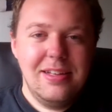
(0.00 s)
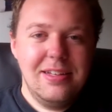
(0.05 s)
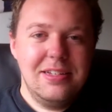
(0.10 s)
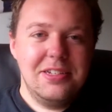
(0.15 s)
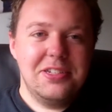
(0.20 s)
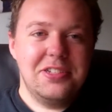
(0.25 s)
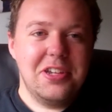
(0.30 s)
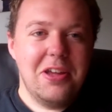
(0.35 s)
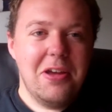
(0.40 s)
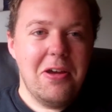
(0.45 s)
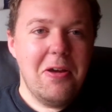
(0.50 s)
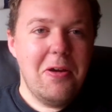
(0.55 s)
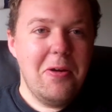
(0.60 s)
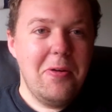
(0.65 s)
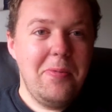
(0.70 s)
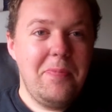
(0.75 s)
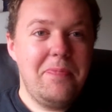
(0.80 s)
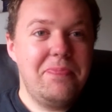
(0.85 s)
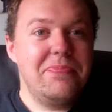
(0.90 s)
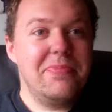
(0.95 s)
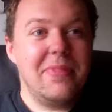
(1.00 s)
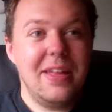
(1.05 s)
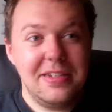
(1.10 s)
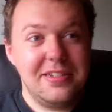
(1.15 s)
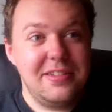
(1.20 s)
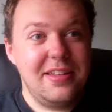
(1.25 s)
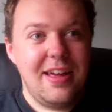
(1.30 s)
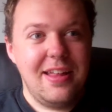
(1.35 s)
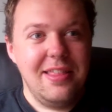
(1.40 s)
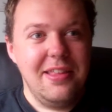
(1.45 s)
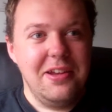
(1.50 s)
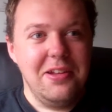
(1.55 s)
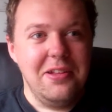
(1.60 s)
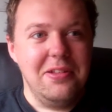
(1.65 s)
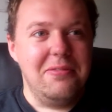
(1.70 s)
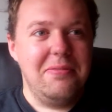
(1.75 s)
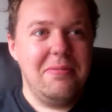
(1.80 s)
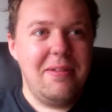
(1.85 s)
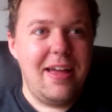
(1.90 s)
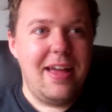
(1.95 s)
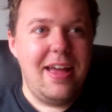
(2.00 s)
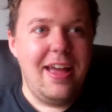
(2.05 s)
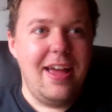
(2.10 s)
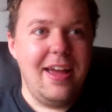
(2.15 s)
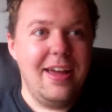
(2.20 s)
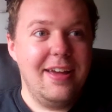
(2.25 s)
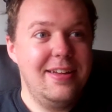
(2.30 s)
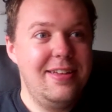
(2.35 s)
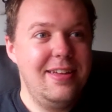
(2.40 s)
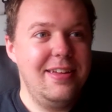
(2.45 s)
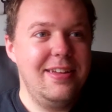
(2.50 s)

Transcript: So that's that little uh,